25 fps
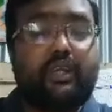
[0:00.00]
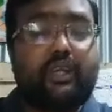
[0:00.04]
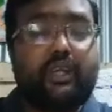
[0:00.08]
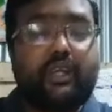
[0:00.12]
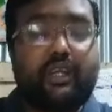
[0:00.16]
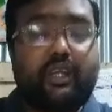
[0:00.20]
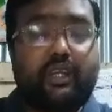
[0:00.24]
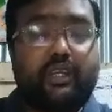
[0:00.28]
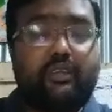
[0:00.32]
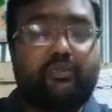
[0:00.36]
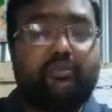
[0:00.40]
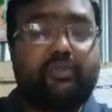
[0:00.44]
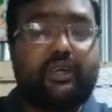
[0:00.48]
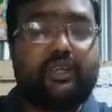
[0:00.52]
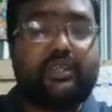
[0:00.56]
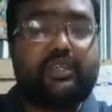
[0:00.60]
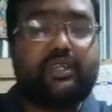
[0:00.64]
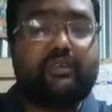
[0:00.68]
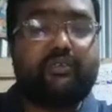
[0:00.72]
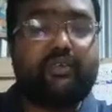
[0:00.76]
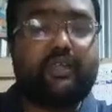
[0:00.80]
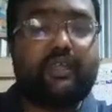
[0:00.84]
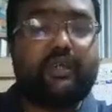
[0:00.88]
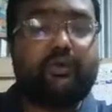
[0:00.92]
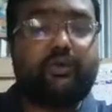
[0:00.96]
In
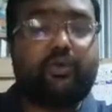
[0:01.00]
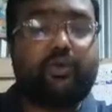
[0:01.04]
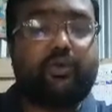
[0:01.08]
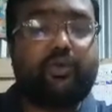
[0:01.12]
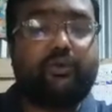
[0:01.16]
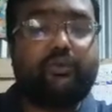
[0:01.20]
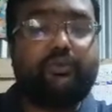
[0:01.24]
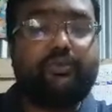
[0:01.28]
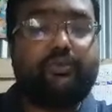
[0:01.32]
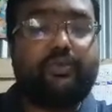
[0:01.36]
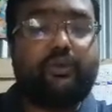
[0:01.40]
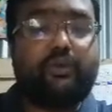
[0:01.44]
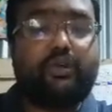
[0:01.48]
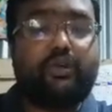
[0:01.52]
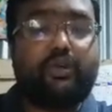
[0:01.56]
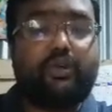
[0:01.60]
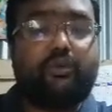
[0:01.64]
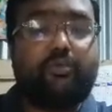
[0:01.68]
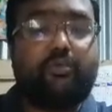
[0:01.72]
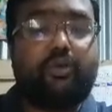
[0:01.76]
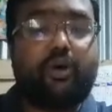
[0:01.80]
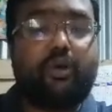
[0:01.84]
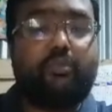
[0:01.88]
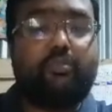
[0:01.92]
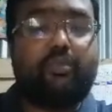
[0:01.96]
medieval Europe,
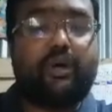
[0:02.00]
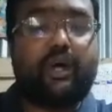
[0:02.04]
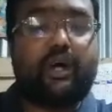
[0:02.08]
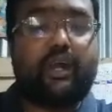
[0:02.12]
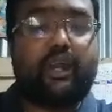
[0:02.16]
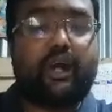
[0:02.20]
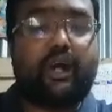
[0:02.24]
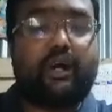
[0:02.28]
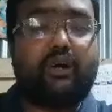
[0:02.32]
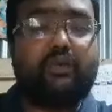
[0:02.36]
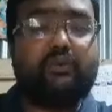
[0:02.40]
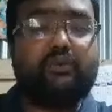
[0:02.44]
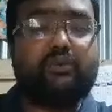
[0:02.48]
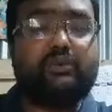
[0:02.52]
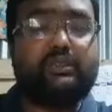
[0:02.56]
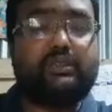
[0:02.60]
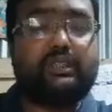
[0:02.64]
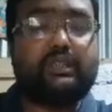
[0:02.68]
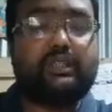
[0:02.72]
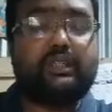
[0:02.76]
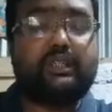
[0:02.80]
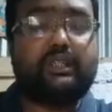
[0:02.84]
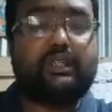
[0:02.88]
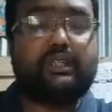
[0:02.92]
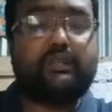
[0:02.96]
from around
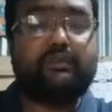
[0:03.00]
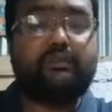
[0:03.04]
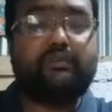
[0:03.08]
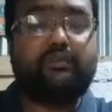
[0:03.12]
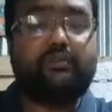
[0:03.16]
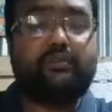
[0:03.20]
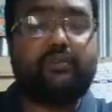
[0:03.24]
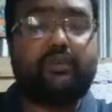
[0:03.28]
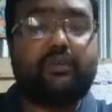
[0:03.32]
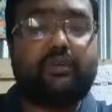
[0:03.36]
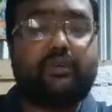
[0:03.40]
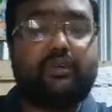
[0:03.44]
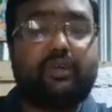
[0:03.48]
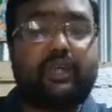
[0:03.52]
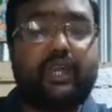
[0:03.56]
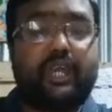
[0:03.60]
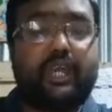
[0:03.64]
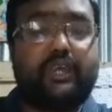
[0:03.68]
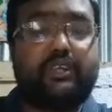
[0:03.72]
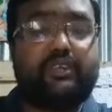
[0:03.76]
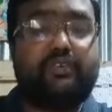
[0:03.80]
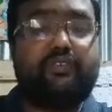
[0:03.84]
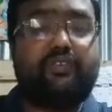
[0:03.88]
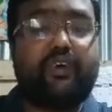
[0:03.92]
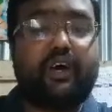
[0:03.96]

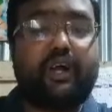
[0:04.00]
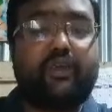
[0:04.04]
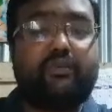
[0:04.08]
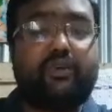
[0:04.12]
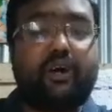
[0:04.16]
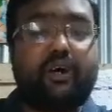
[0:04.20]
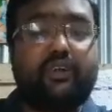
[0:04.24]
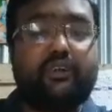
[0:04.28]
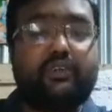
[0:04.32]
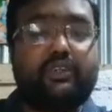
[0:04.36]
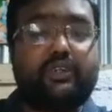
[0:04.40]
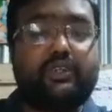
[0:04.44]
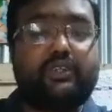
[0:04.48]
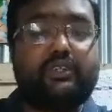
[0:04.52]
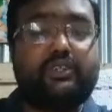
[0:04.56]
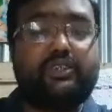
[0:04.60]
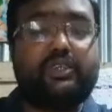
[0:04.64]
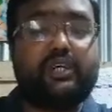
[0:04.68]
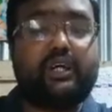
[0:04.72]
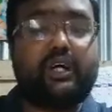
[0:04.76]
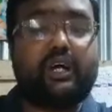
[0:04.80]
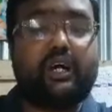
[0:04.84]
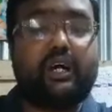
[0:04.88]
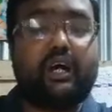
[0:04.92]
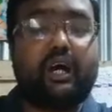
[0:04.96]
AD 500
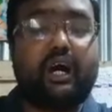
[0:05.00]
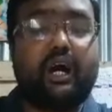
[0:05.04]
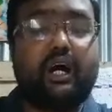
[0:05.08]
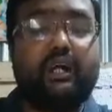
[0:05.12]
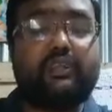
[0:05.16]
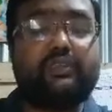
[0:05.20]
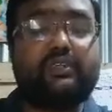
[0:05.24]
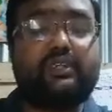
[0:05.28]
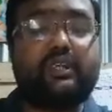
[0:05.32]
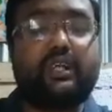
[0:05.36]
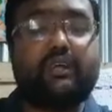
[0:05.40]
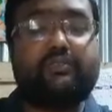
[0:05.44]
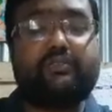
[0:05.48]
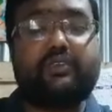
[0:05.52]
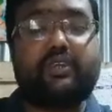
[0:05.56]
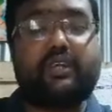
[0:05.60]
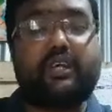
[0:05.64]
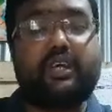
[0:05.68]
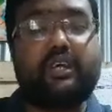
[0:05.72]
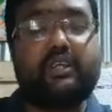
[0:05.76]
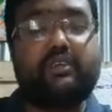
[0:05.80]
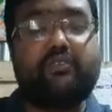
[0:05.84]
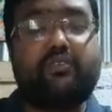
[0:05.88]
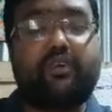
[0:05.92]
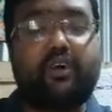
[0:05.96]
until after
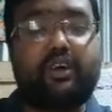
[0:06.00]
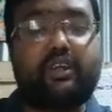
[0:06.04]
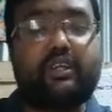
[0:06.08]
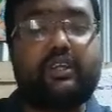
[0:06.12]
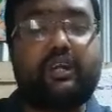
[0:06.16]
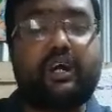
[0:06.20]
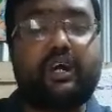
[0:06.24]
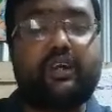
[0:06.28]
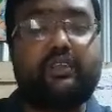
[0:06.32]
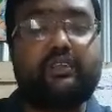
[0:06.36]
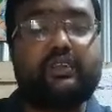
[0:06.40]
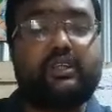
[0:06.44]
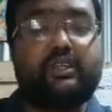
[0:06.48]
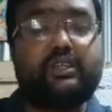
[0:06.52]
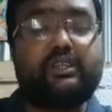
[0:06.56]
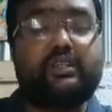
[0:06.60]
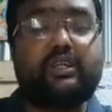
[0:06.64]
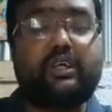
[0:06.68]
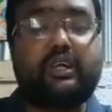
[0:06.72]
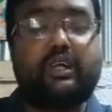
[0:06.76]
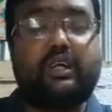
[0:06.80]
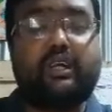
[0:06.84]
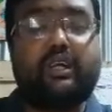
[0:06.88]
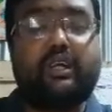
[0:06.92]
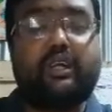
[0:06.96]
AD 1400,
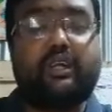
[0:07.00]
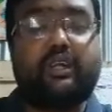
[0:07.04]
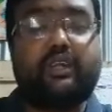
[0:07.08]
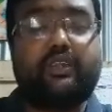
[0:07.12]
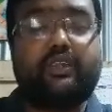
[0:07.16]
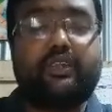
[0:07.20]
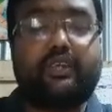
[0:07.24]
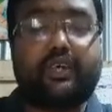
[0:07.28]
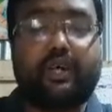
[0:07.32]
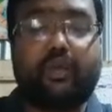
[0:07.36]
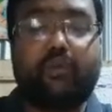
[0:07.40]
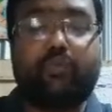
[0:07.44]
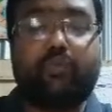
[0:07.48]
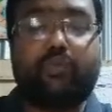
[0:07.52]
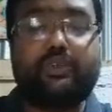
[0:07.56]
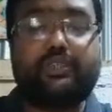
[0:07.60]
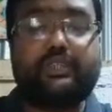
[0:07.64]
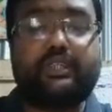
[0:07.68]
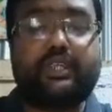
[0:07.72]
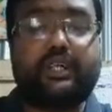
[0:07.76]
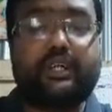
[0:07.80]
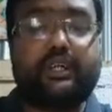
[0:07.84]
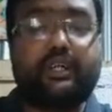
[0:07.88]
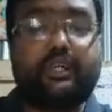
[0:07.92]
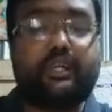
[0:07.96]
there was
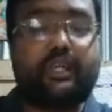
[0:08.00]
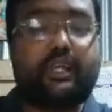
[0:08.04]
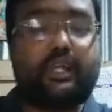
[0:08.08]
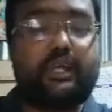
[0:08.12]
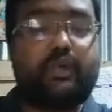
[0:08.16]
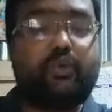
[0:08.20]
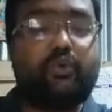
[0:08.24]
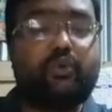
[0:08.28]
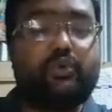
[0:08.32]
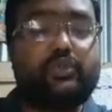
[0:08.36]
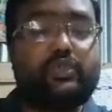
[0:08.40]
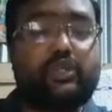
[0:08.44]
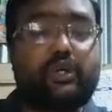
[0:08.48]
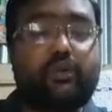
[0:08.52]
little use